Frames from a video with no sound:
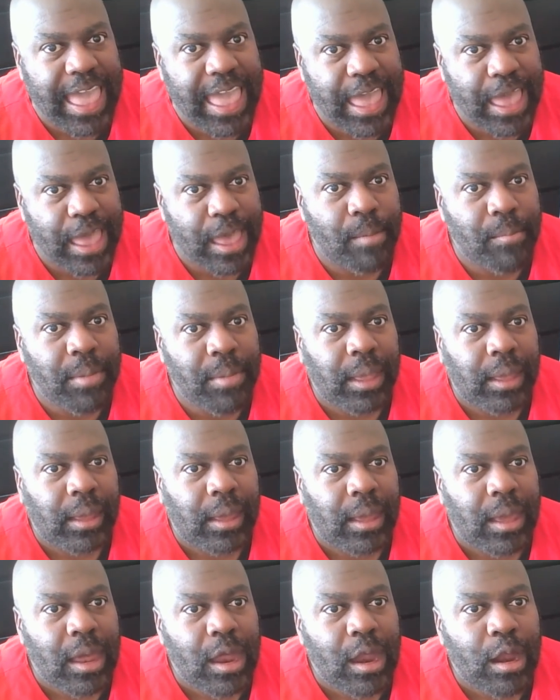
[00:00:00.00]
him
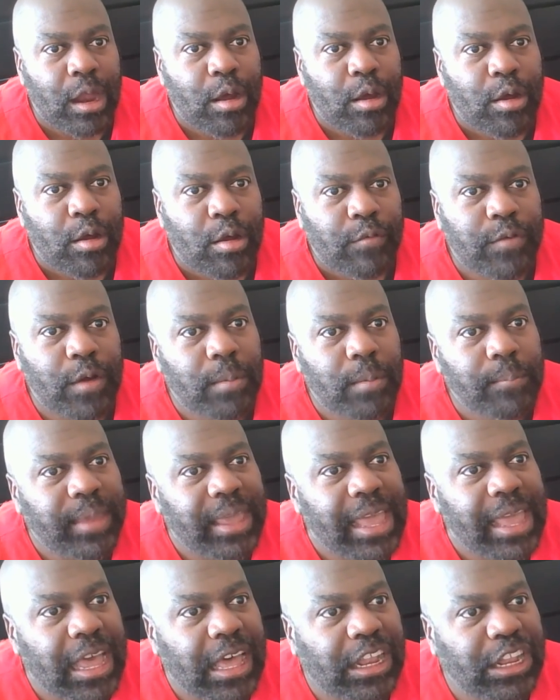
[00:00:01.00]
from
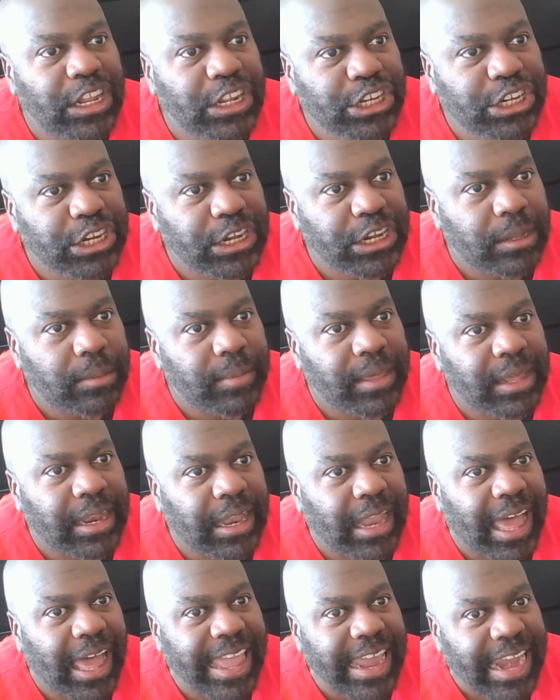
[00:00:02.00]
being a legitimate
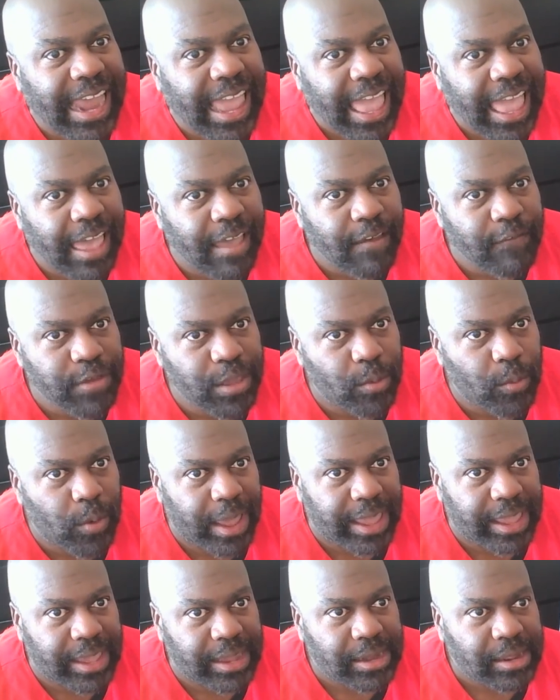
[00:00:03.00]
light
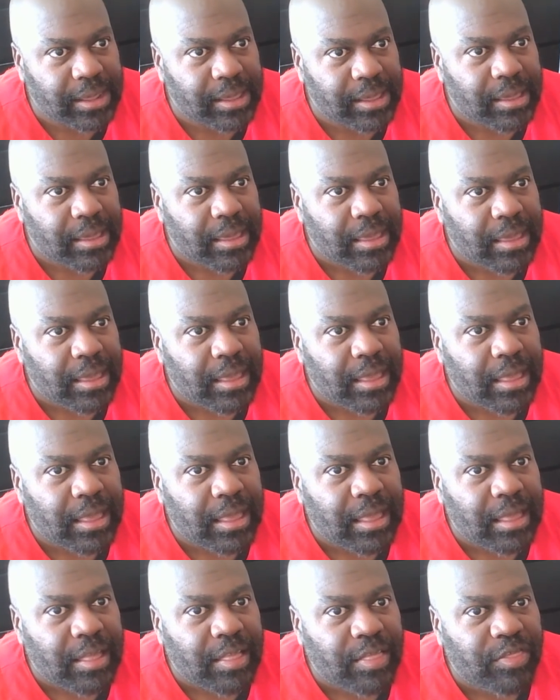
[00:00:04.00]
heavyweight.
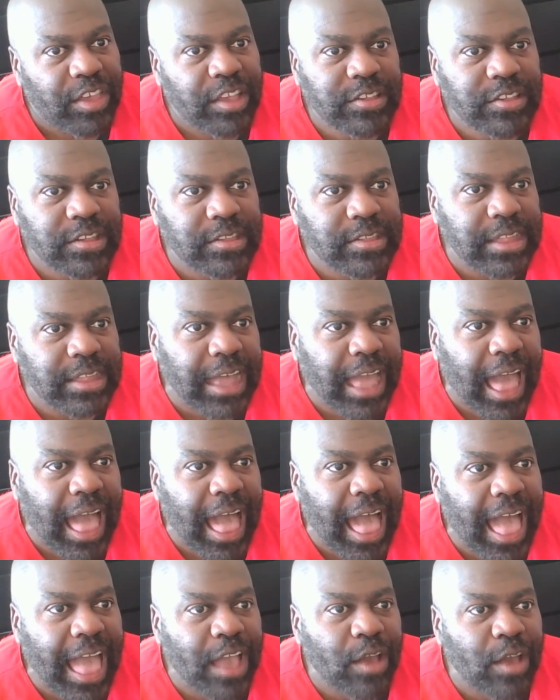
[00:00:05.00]
This is the
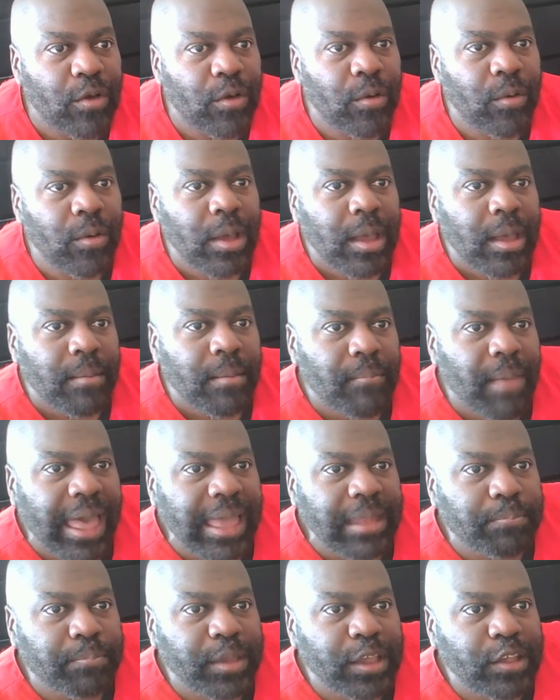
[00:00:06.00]
guy who
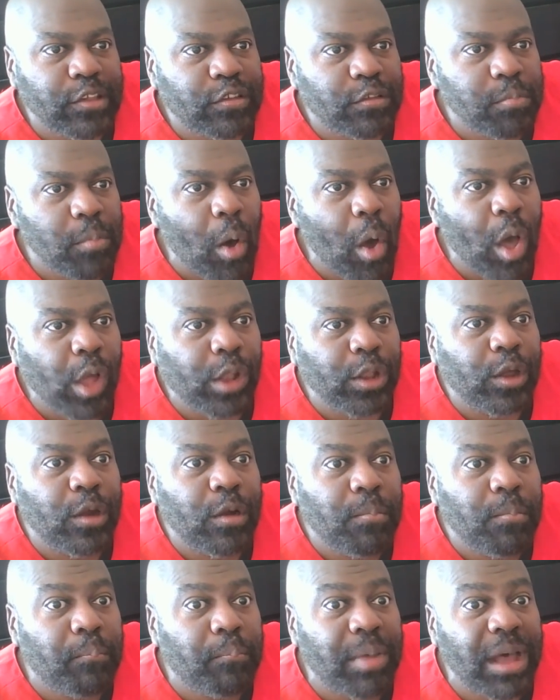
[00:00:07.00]
might be
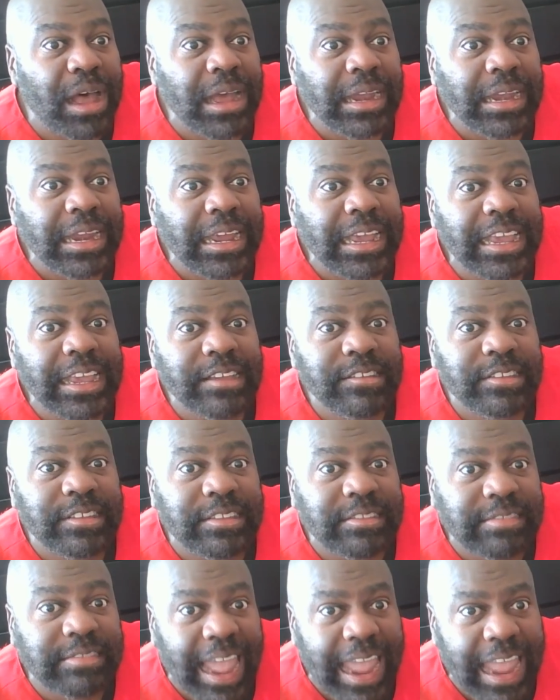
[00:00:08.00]
smaller, but he's
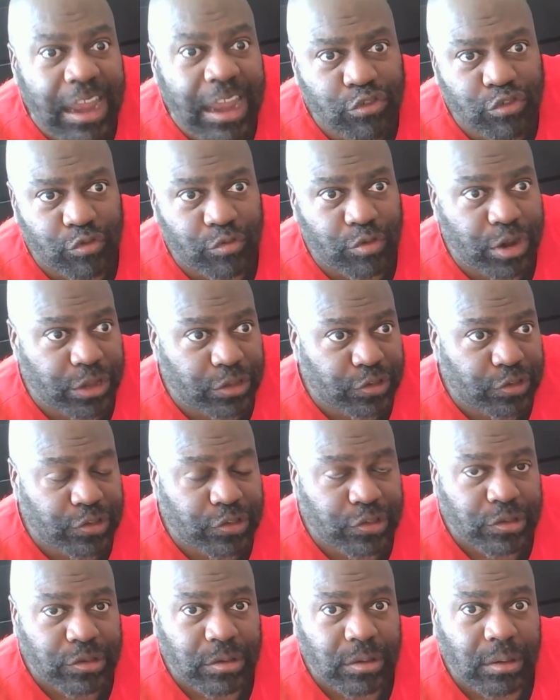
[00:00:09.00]

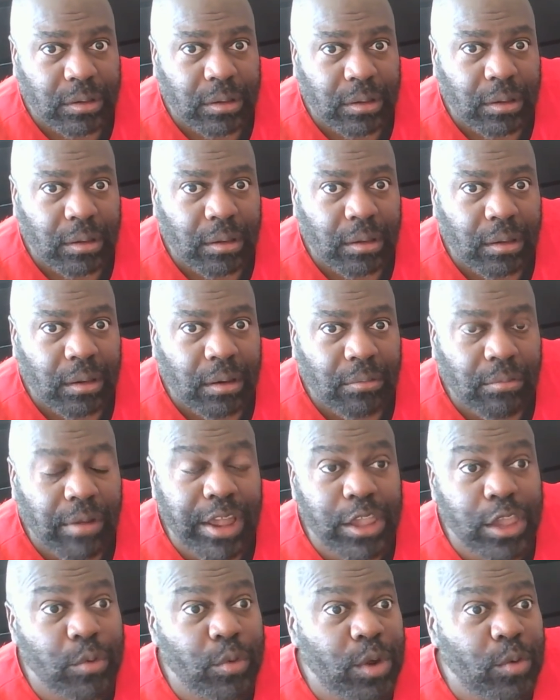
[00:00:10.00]
dangerous.
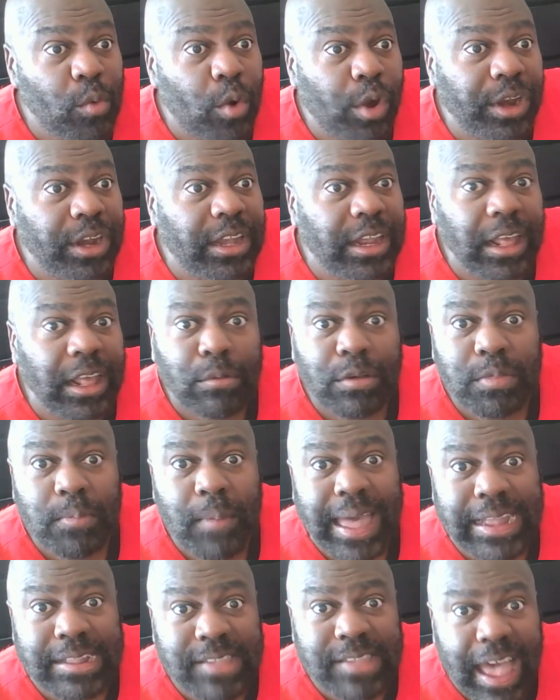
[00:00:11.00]
Right? You wouldn't want to deal with
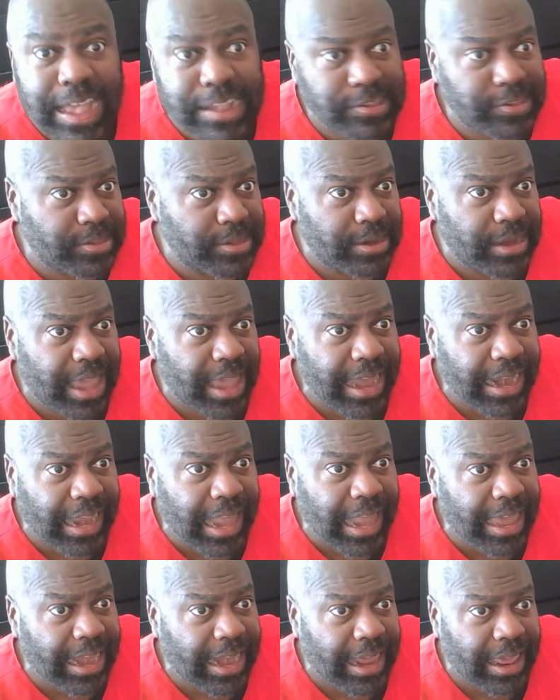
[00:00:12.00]
Mike Tyson at
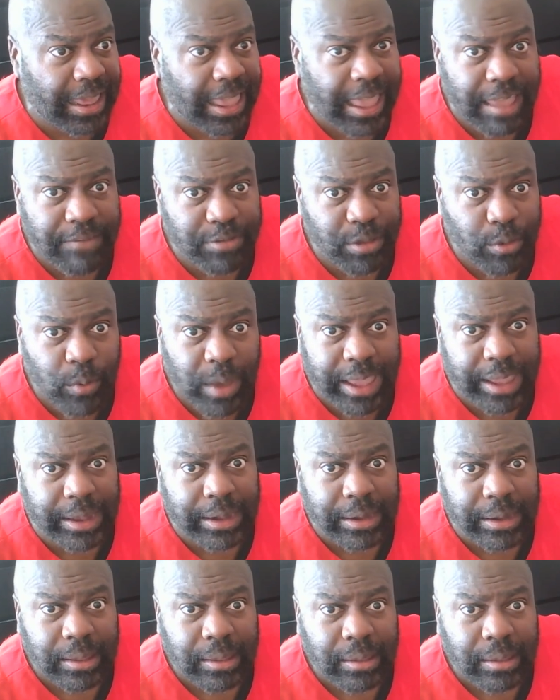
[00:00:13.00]
light heavyweight.